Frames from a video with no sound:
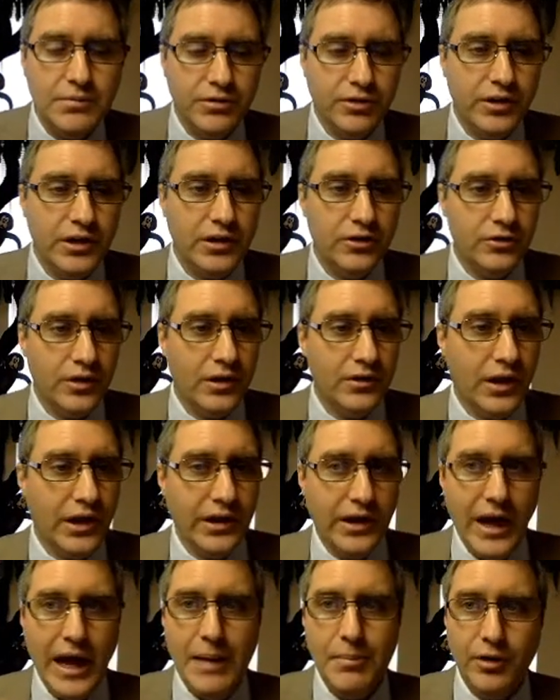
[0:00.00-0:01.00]
things like, like
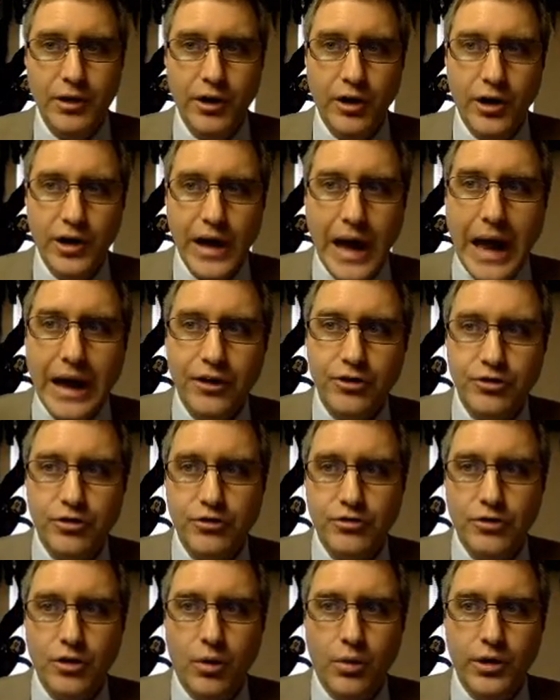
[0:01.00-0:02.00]
capillary
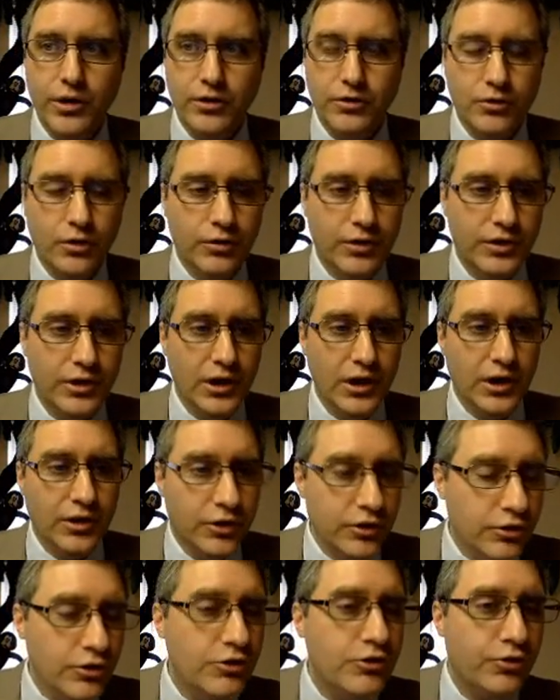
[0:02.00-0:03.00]
action going so that the
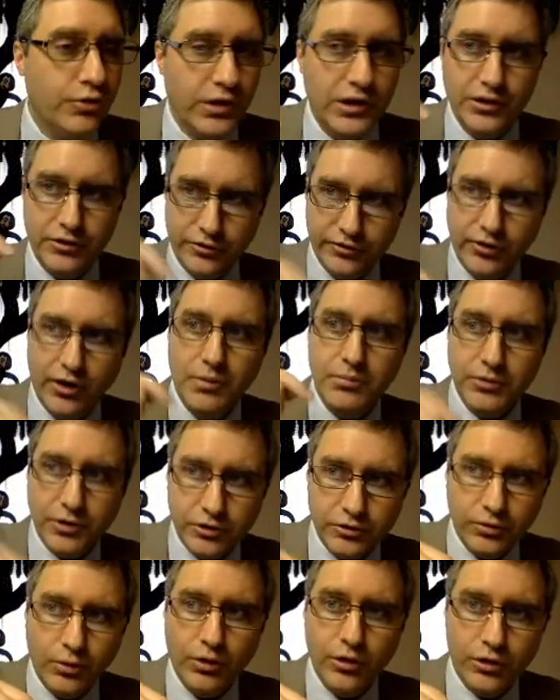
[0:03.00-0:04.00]
nutrients from the
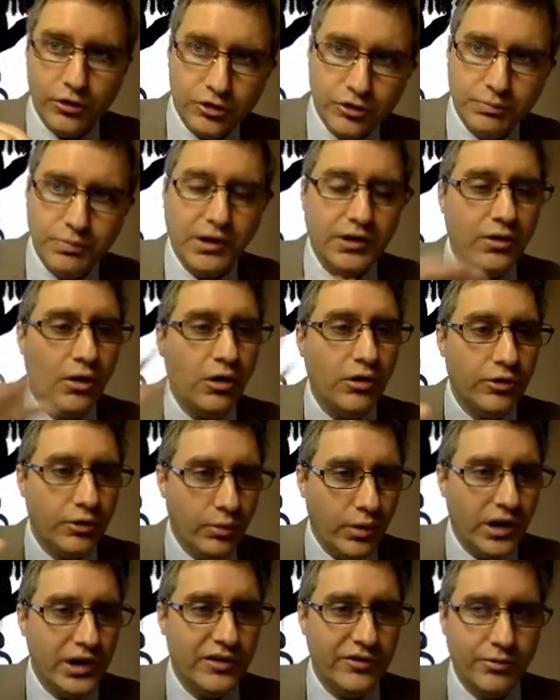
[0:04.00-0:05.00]
soil spread all the
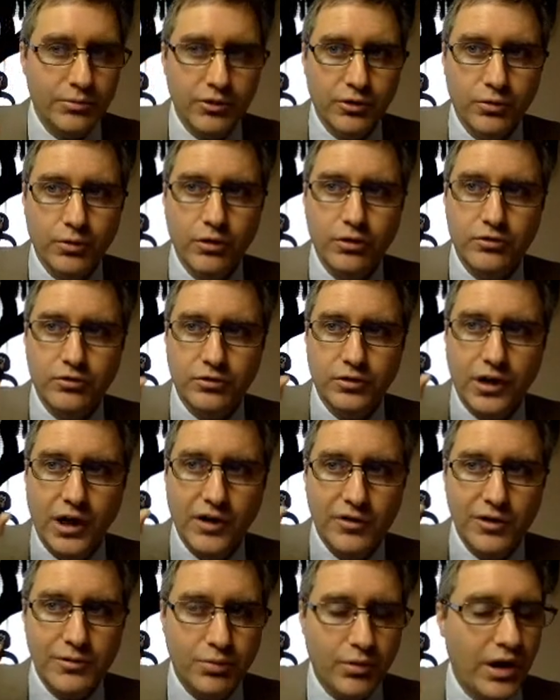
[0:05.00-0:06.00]
way from the roots to
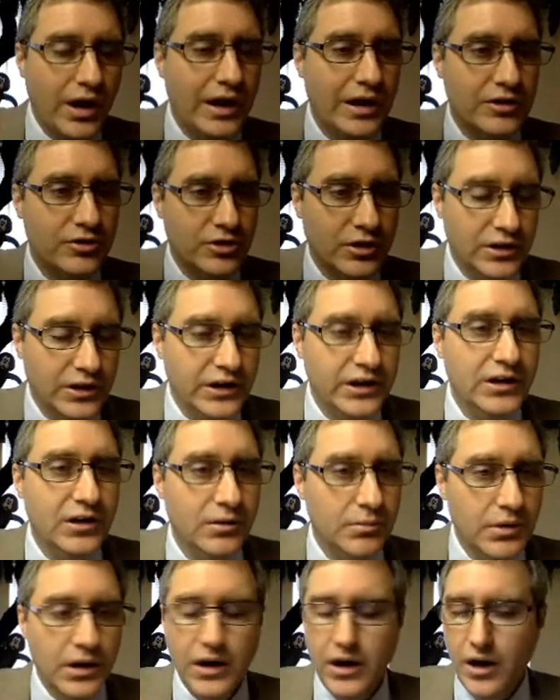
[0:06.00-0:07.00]
every branch and
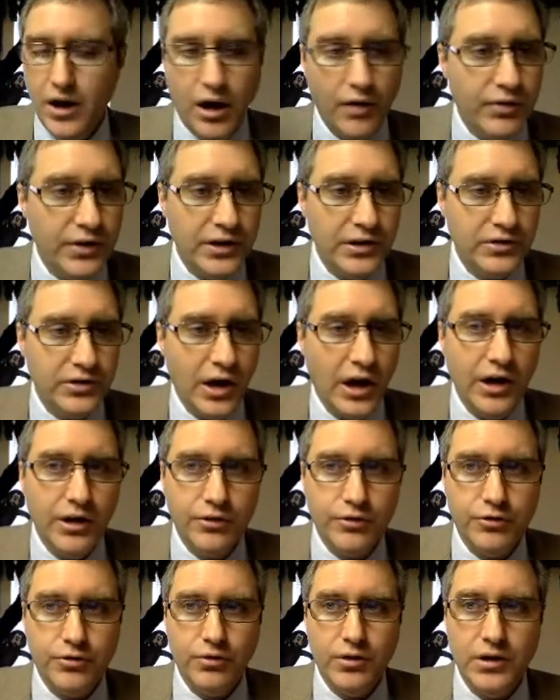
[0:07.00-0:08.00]
limb of the
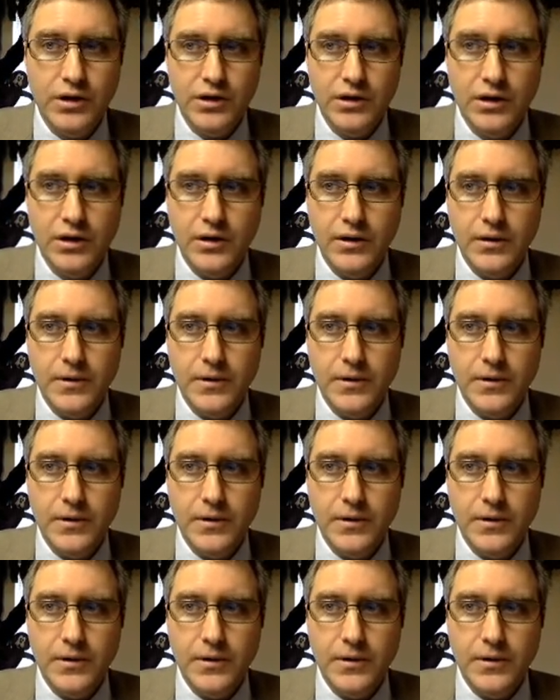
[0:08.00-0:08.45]
entire tree.